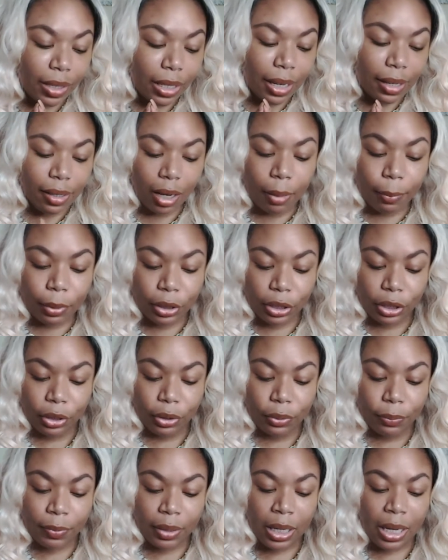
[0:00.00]
Number
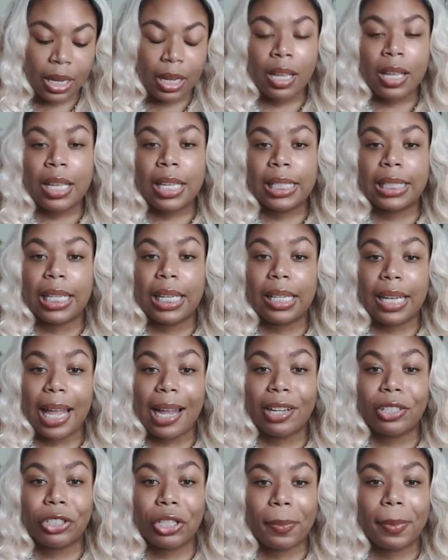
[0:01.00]
2,
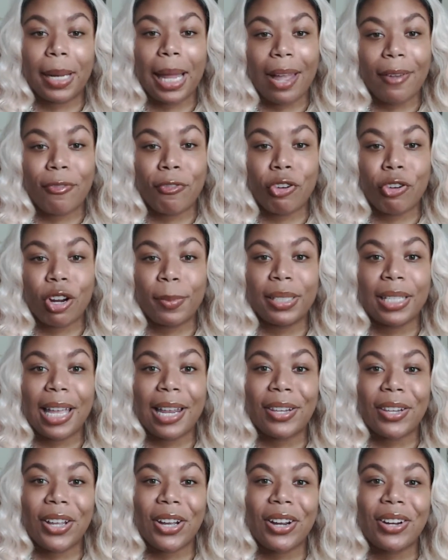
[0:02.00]
select your platforms
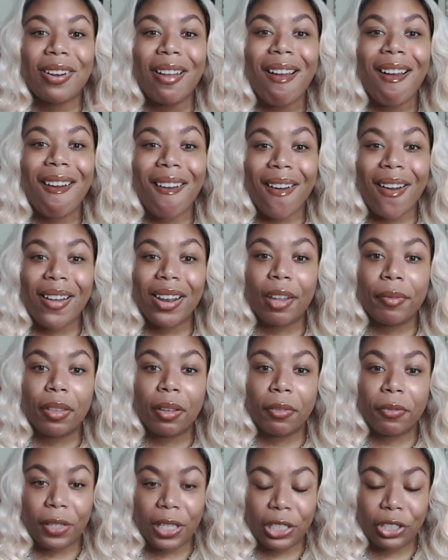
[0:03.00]
and learn all of
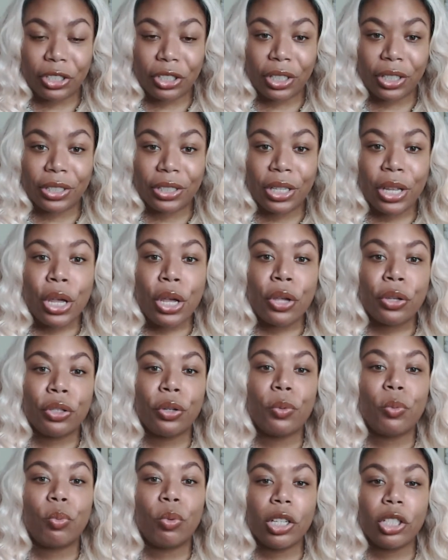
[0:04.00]
the features.
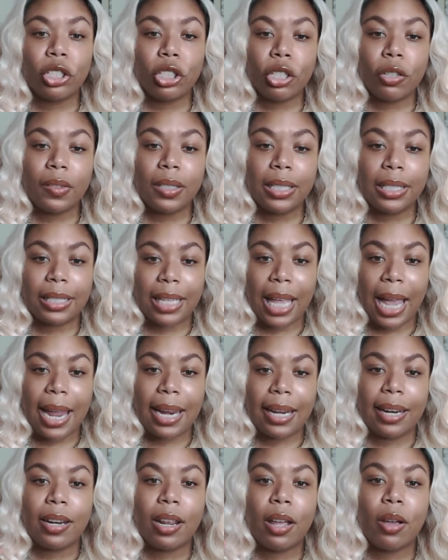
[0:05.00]
So once you've
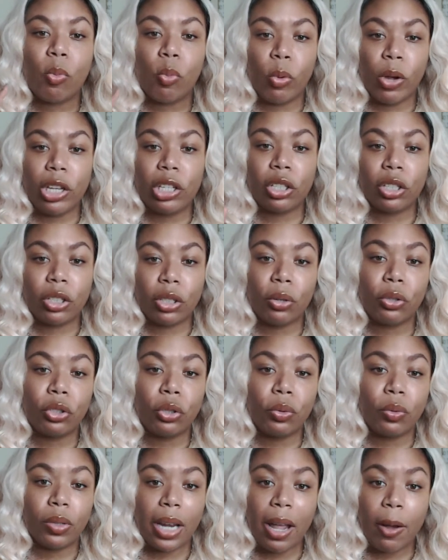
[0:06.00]
decided which
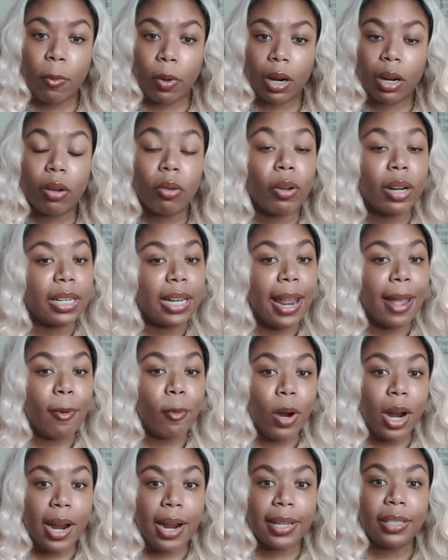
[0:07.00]
social network or
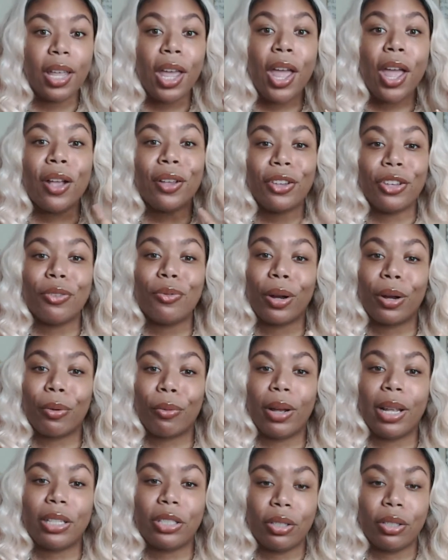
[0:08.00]
networks you are
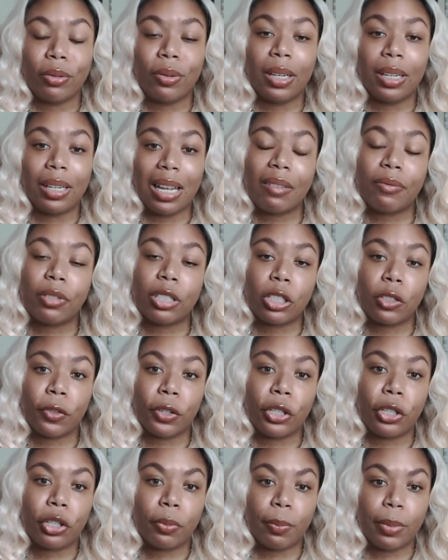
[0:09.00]
going to leverage for
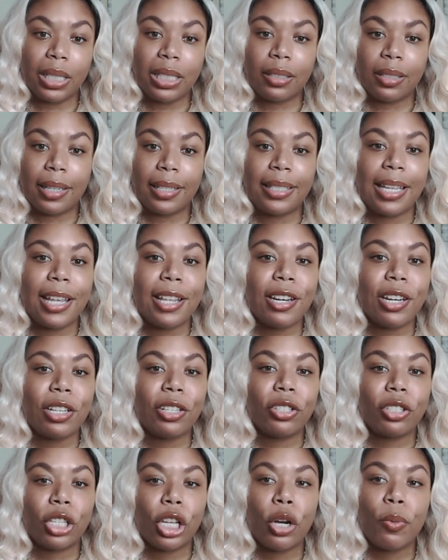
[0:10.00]
your business, it
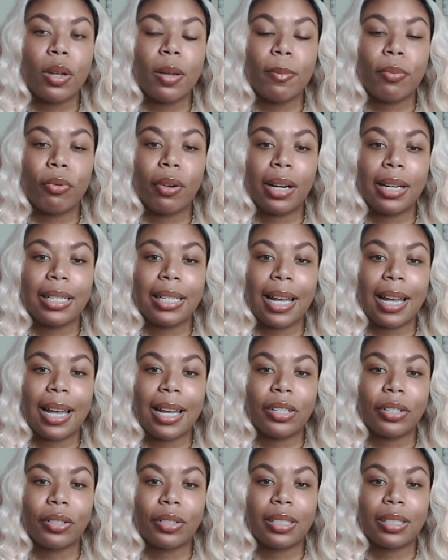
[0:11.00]
is so important to
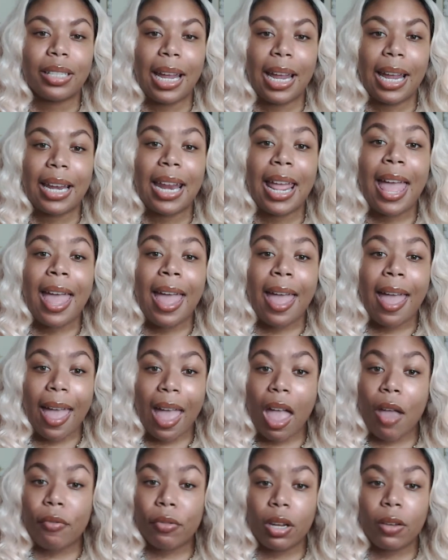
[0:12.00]
understand
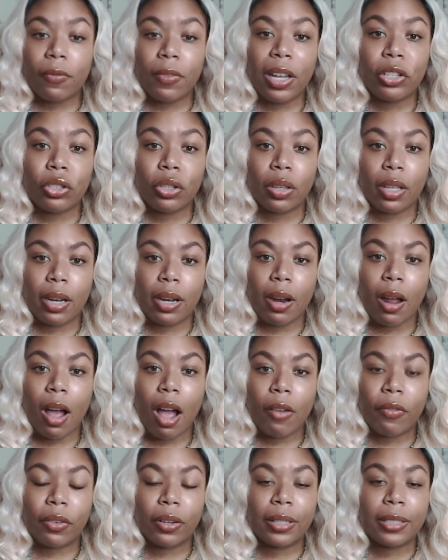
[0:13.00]
every feature that it
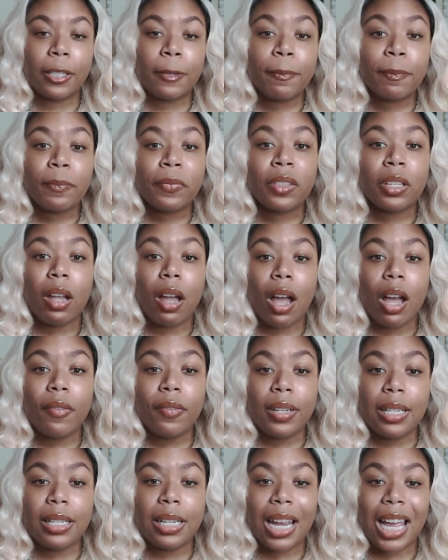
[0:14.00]
offers.
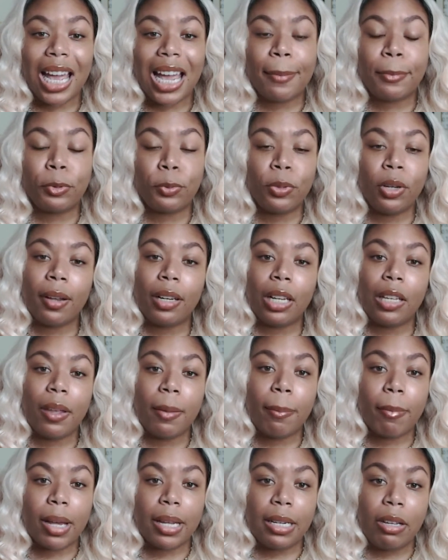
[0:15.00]
Oftentimes, we are
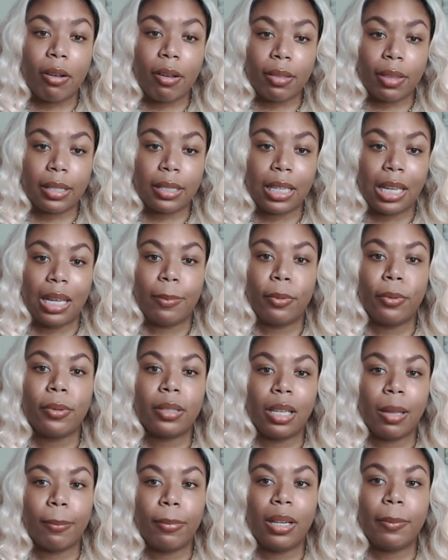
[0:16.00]
leaving money on the table
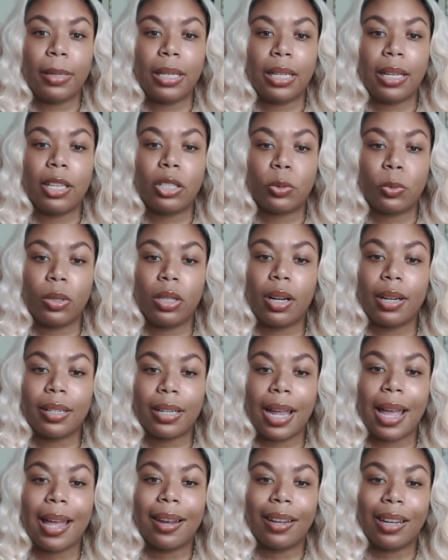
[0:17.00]
simply because we are
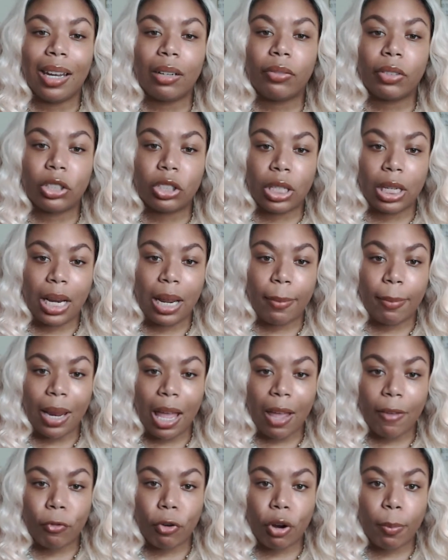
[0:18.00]
not leveraging a
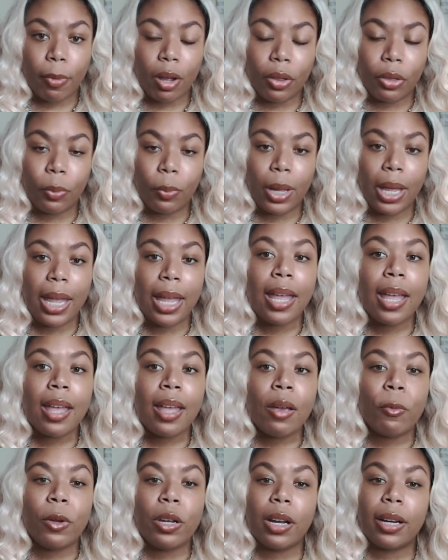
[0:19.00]
platform all the way.
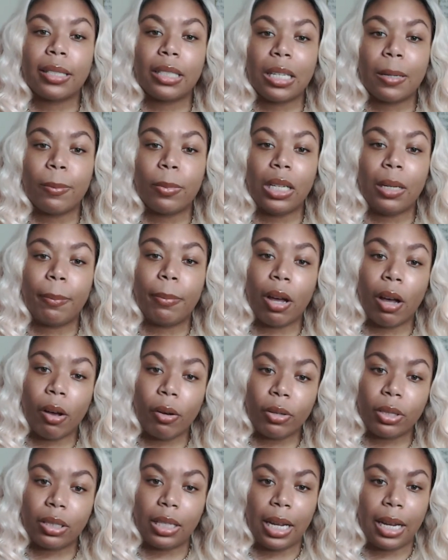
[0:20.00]
We are simply
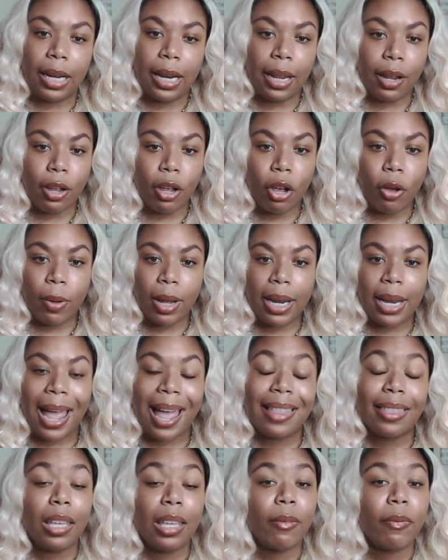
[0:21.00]
posting and going.
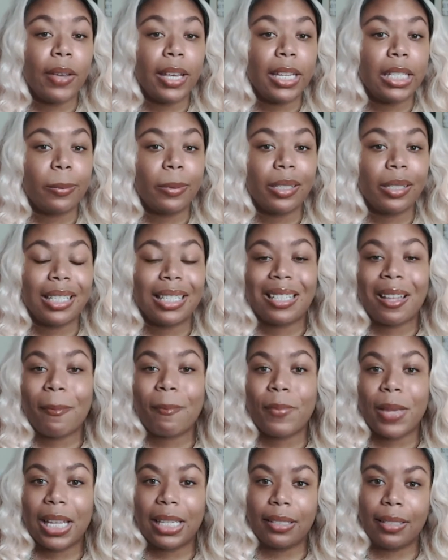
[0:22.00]
I think Facebook is the
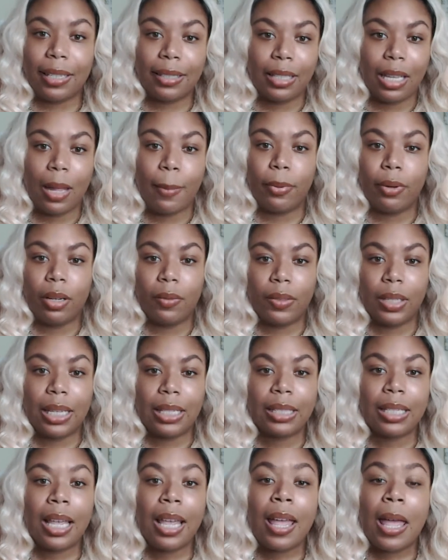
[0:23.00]
best example of
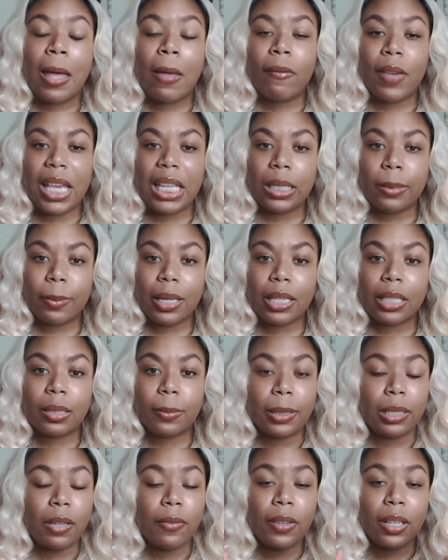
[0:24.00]
this. Facebook,
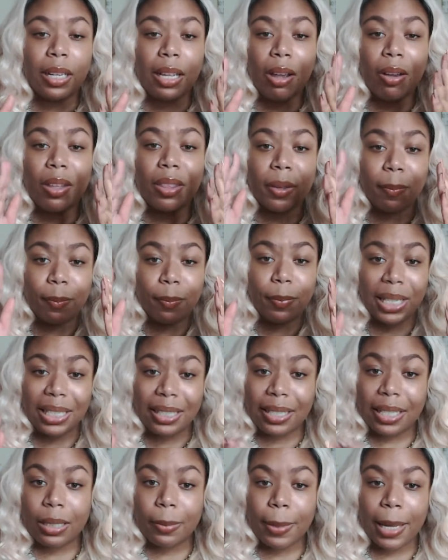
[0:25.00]
specifically on the
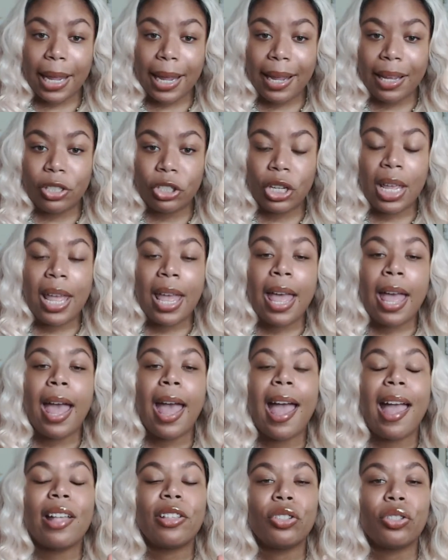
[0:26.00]
business page,
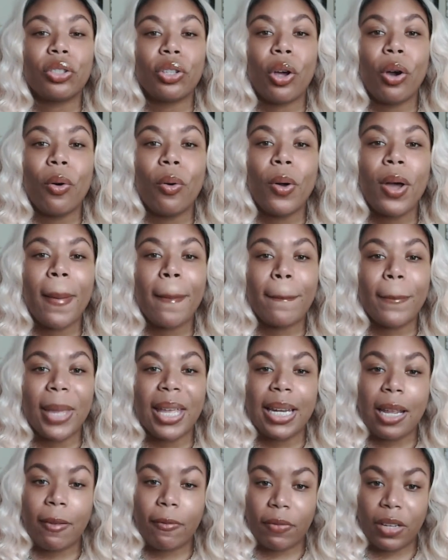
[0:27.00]
has so
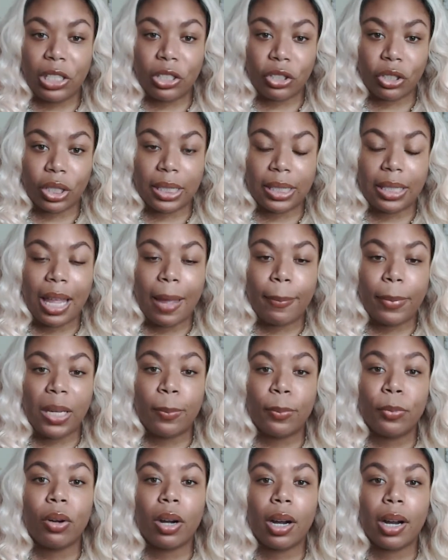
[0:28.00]
many features that
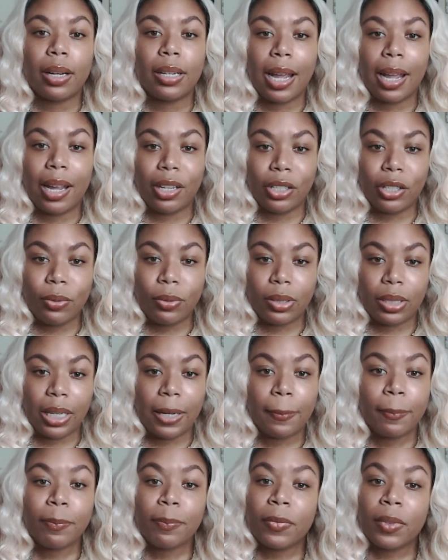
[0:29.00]
people are not
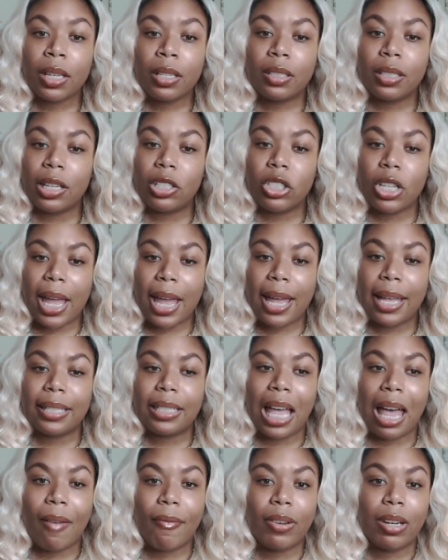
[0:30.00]
using, such as
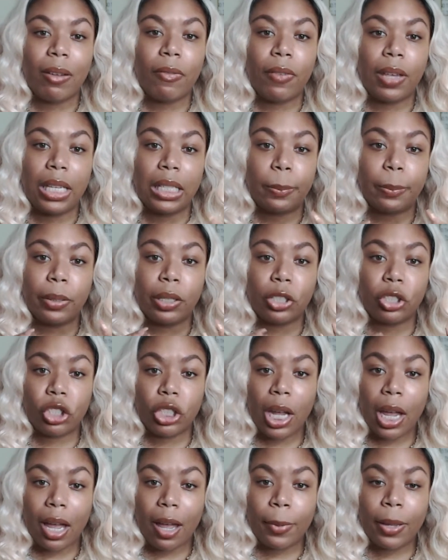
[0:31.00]
having a Facebook
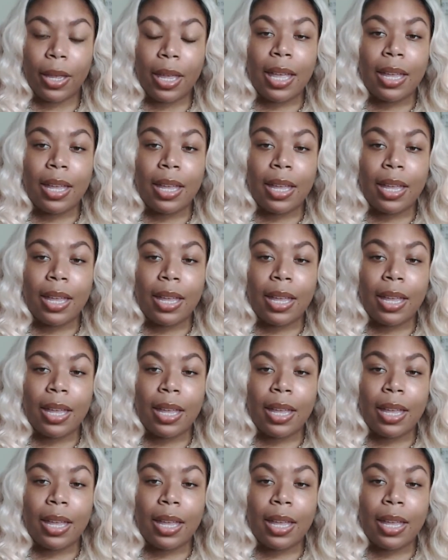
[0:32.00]
shop.